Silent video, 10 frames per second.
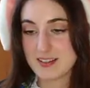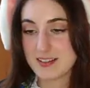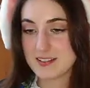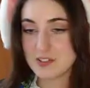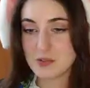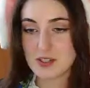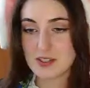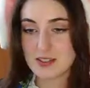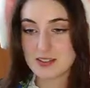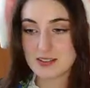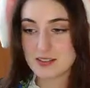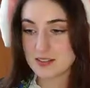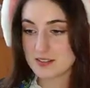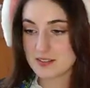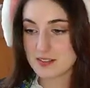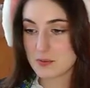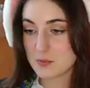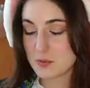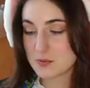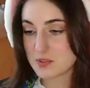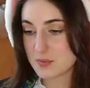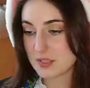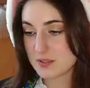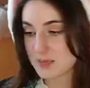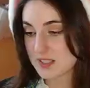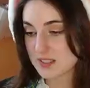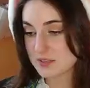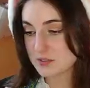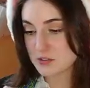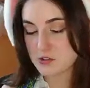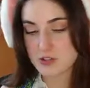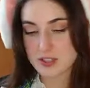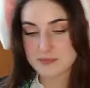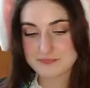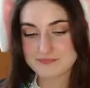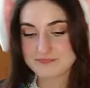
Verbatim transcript: I knew I, uh, I won't piss myself on stream.